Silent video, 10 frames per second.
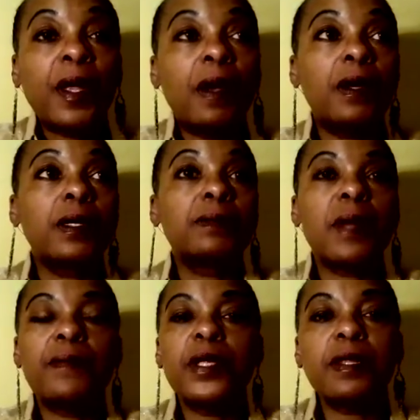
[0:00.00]

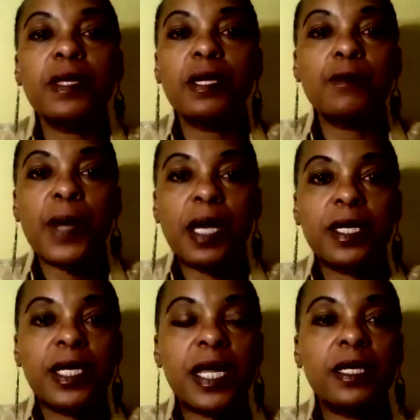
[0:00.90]
I mean, think
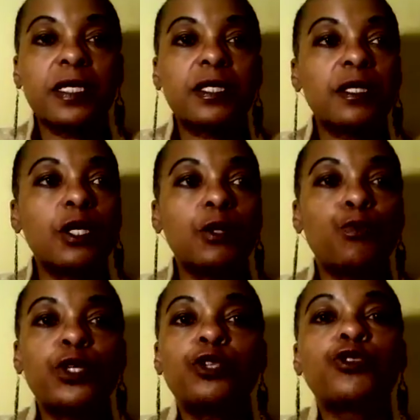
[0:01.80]
about it. It's
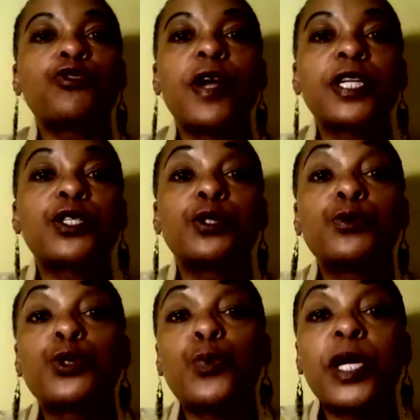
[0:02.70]
you're trying to
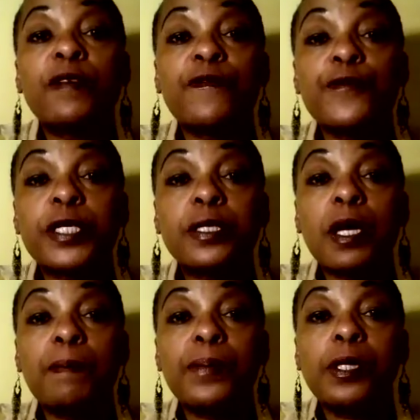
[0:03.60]
lose weight, for
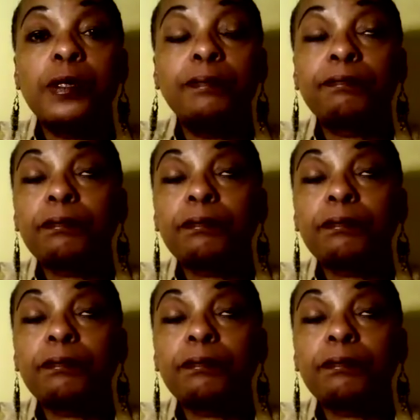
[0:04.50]
example.